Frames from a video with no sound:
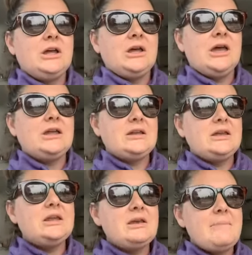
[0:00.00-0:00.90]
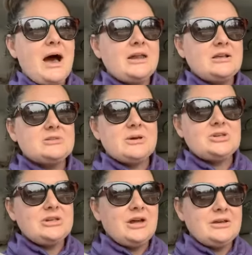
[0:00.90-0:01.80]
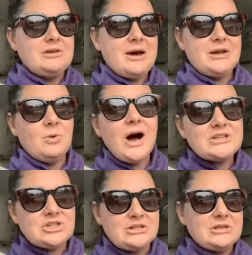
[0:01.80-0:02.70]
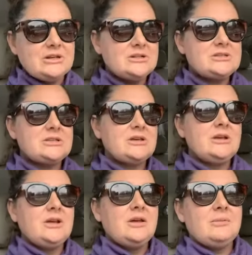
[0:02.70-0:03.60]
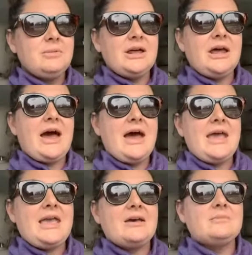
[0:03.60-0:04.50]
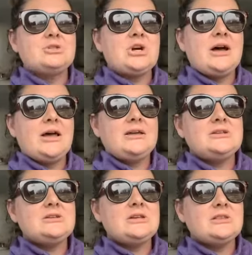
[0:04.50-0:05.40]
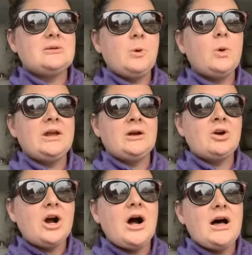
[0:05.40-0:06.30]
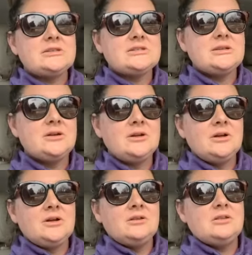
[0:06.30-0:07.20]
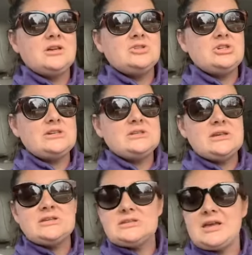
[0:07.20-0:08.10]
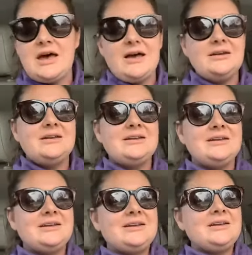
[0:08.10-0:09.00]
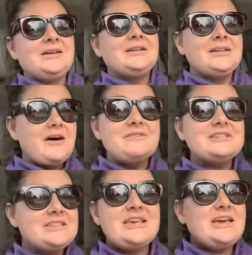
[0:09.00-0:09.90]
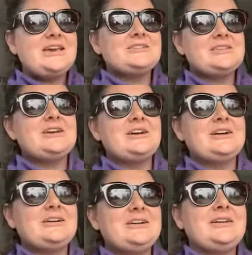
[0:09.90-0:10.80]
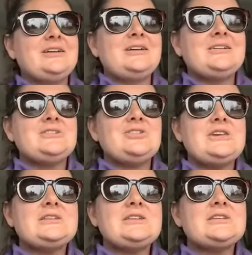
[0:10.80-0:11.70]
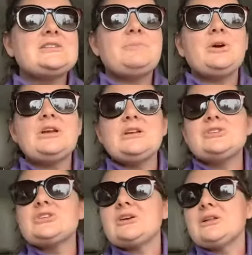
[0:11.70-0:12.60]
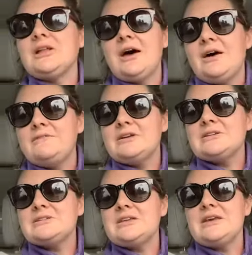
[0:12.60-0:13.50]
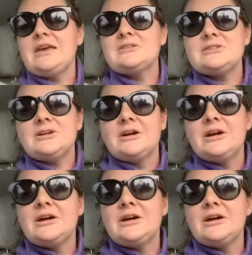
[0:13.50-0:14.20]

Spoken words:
at anybody, especially not anybody watching this, but I am trying to get the point across that Jesus said, love is the answer. Jesus preached, love is the answer.